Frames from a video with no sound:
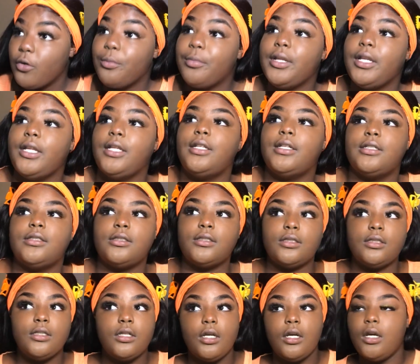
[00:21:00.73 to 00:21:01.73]
hoping it
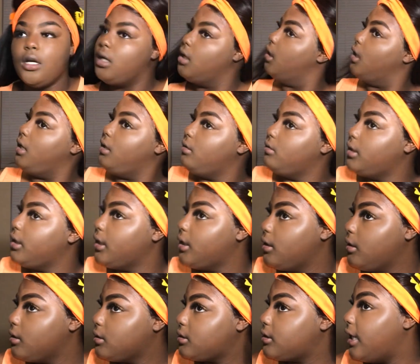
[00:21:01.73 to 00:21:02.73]
doesn't. I don't think
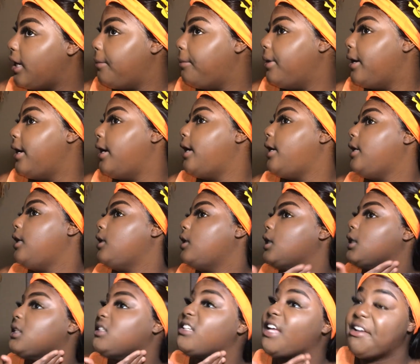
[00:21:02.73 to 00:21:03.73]
it looks that bad. It
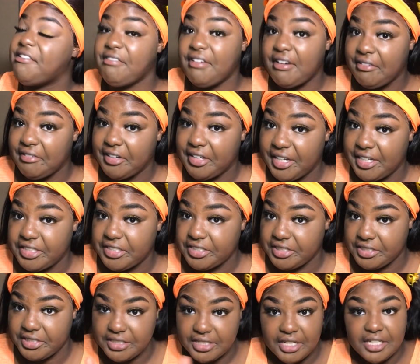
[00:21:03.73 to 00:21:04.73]
looks like foundation,